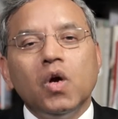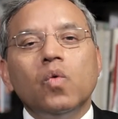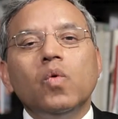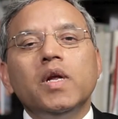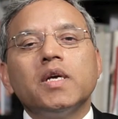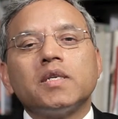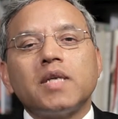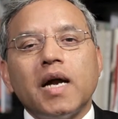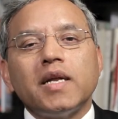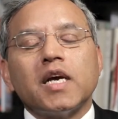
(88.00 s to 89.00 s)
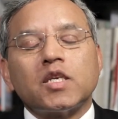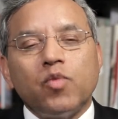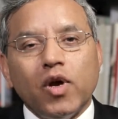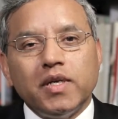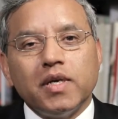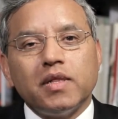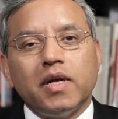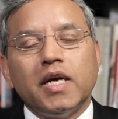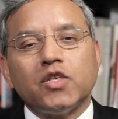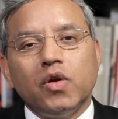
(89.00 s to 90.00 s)
will start exploiting
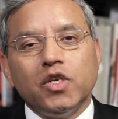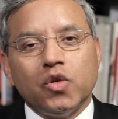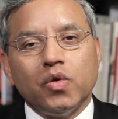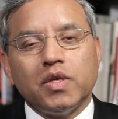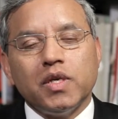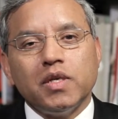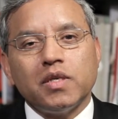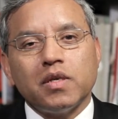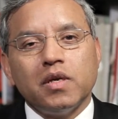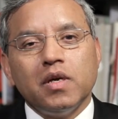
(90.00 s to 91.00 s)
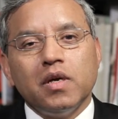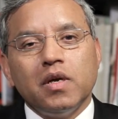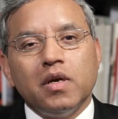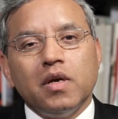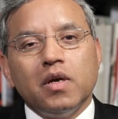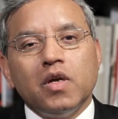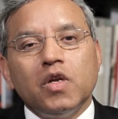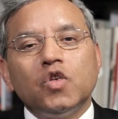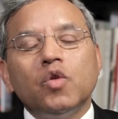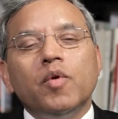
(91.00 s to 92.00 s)
the natural resources
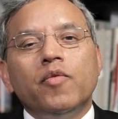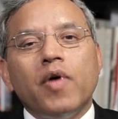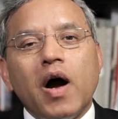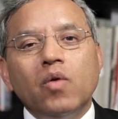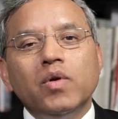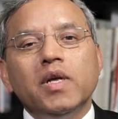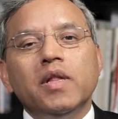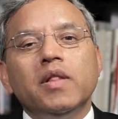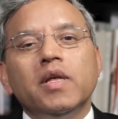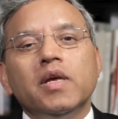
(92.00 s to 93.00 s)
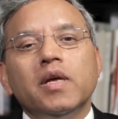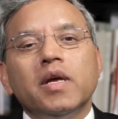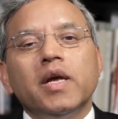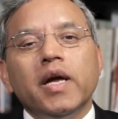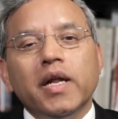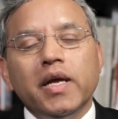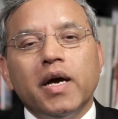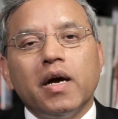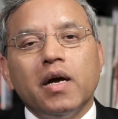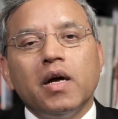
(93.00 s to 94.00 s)
to be found in the
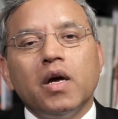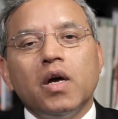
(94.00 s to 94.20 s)
area